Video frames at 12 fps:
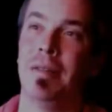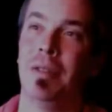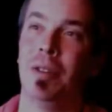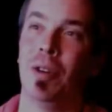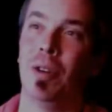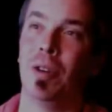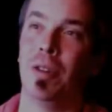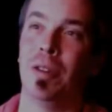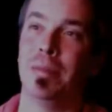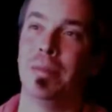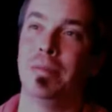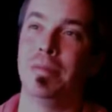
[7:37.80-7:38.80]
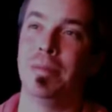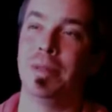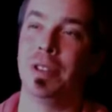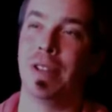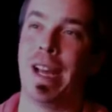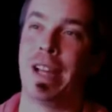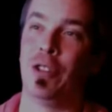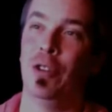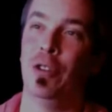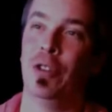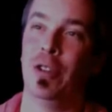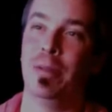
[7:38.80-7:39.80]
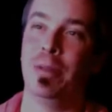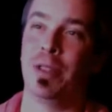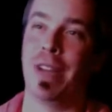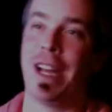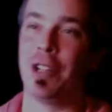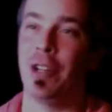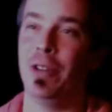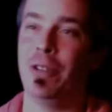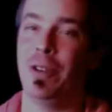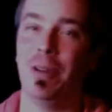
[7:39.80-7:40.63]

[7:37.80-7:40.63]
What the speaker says: Google/YouTube/GooTube